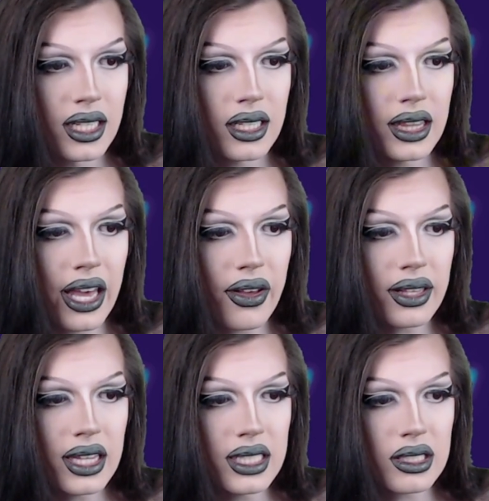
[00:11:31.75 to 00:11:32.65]
Now,
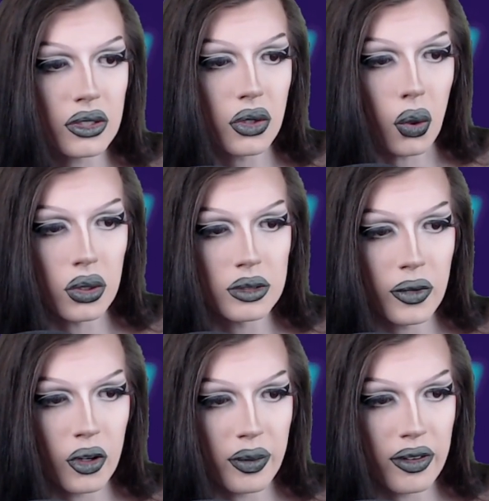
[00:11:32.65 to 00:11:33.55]
this gold
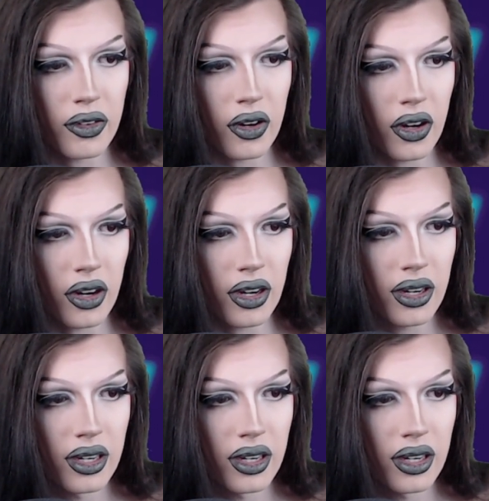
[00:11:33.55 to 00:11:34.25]
moment for her